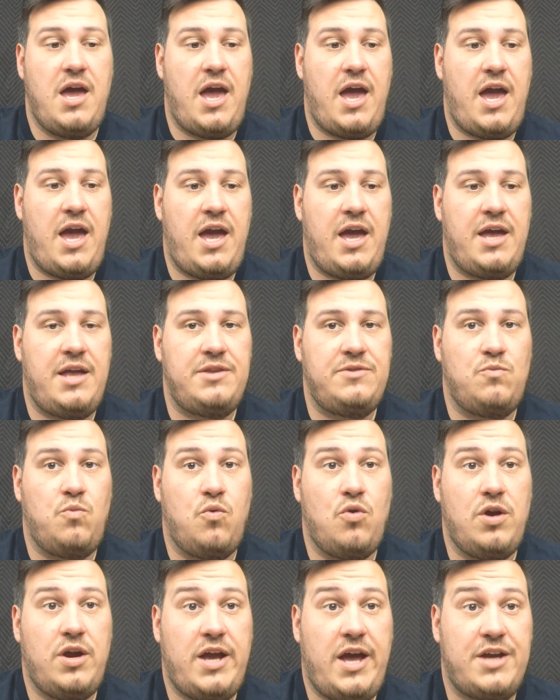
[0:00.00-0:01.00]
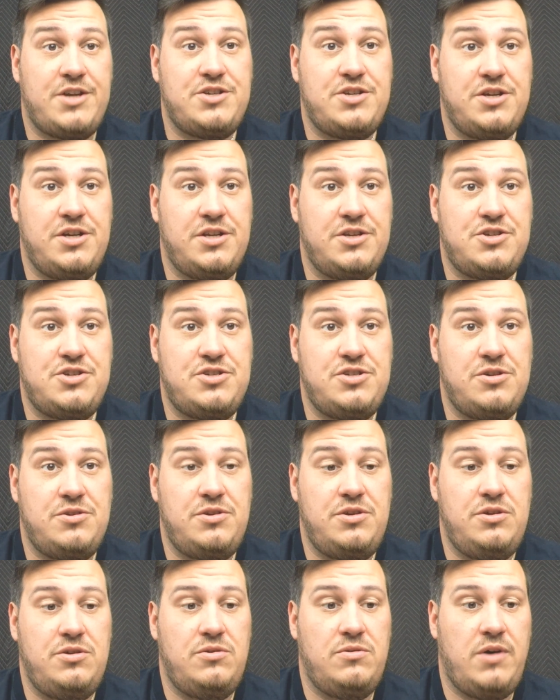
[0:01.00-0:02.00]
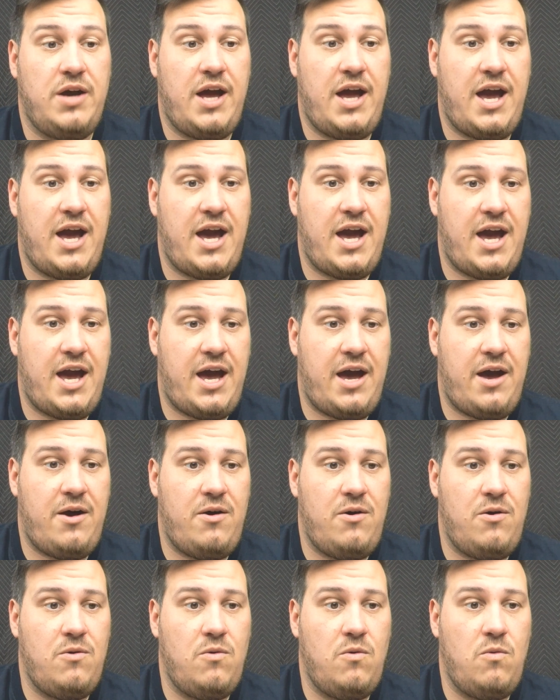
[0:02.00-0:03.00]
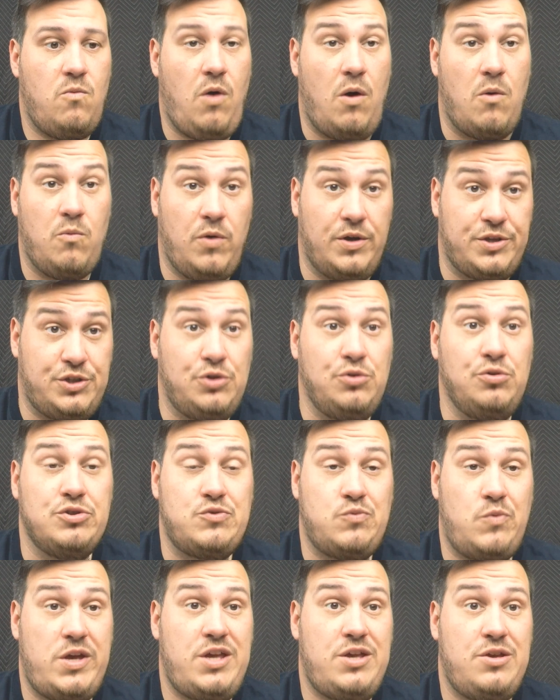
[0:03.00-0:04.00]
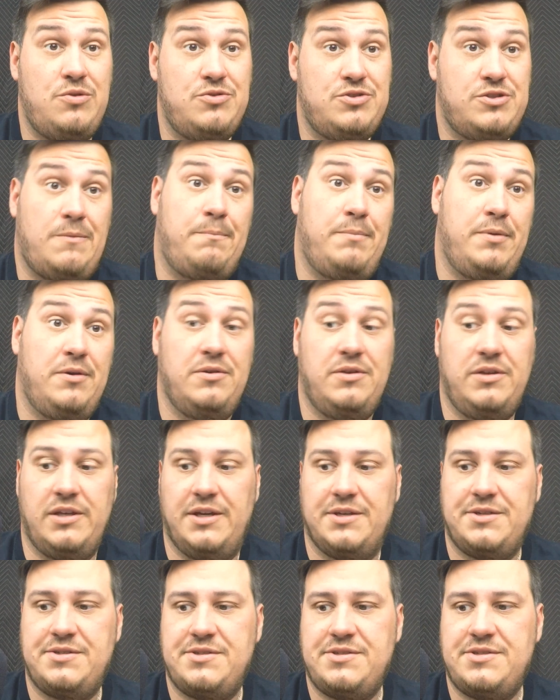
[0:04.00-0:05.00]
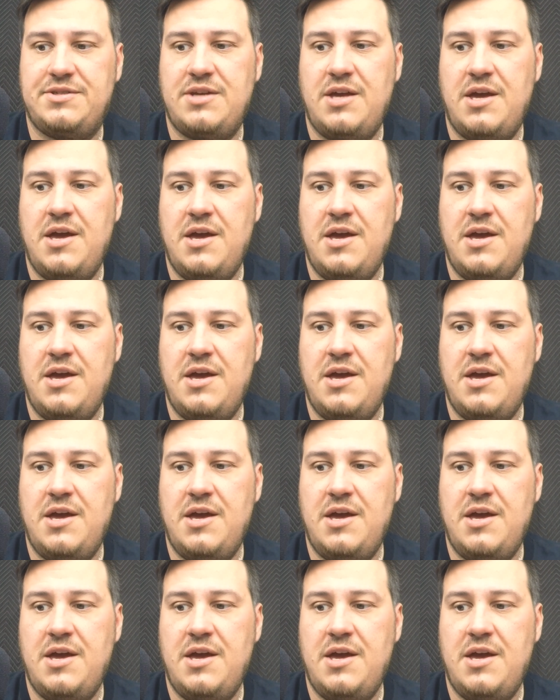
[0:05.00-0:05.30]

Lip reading: and we're actually going to show you what tools we use to build lists.